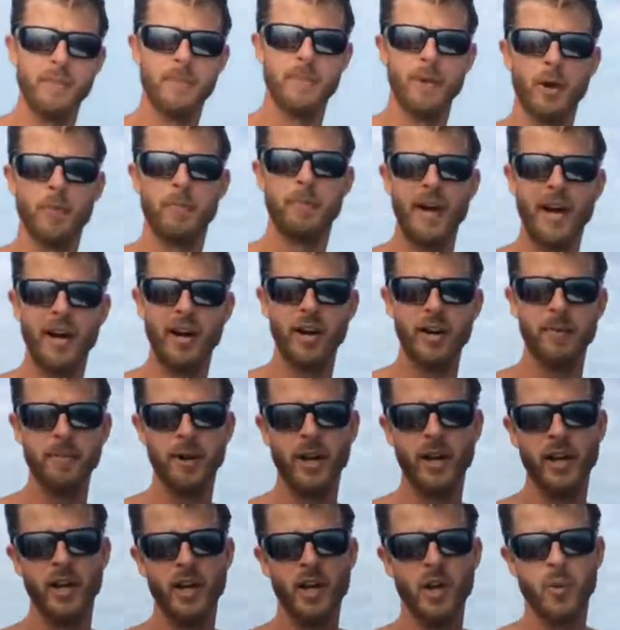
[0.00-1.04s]
Bill Perry,
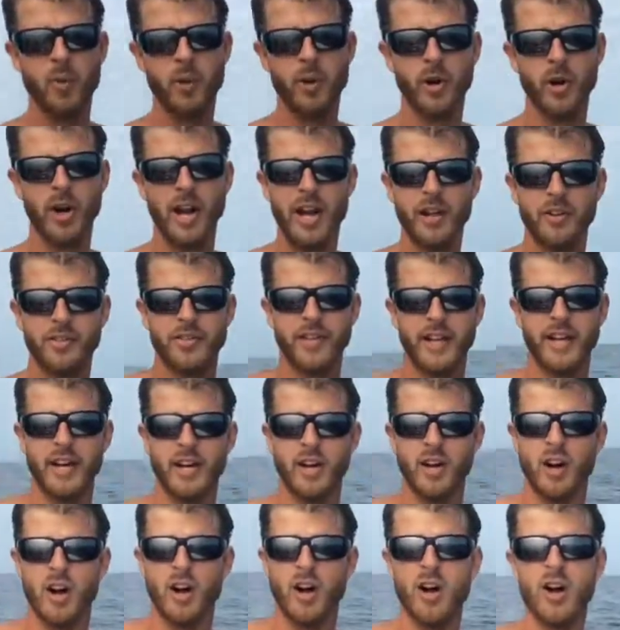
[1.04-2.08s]
but we were out
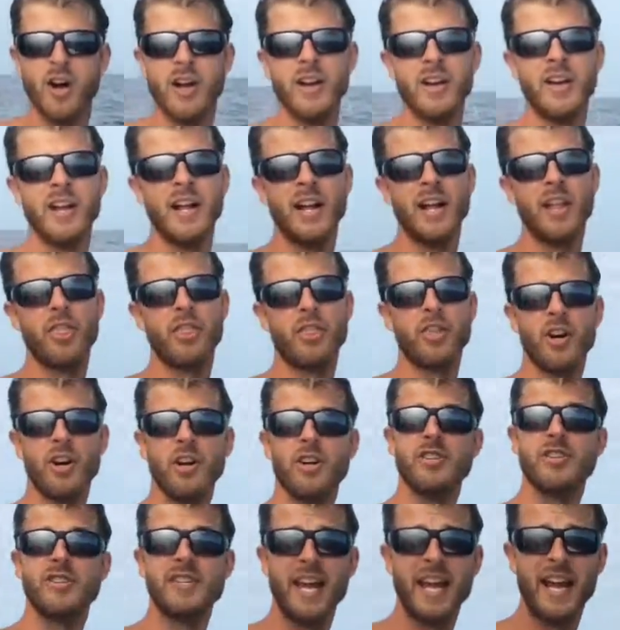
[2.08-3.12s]
there on
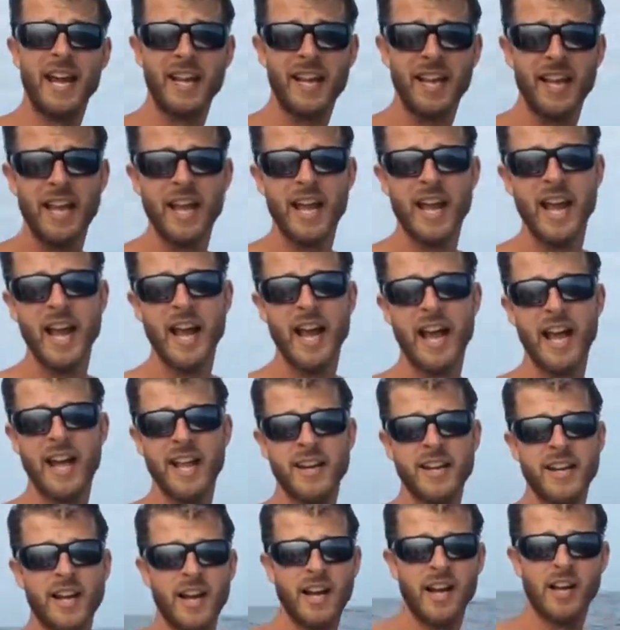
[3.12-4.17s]
Thursday,
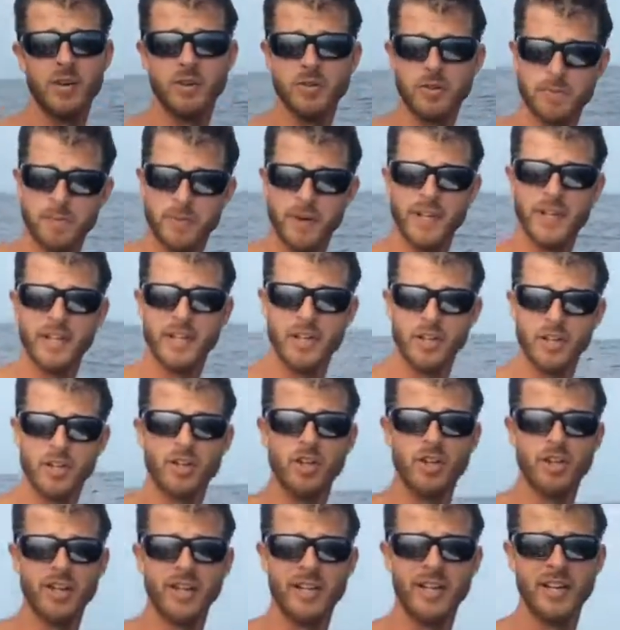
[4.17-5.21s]
and it was pretty
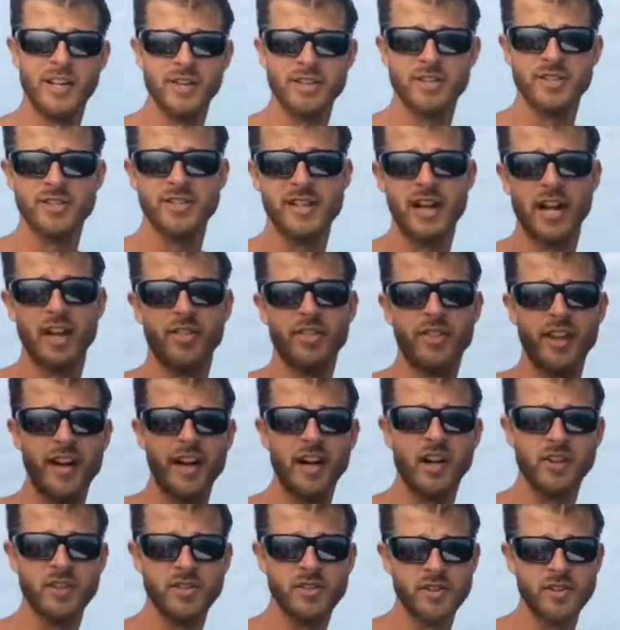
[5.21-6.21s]
good conditions out there.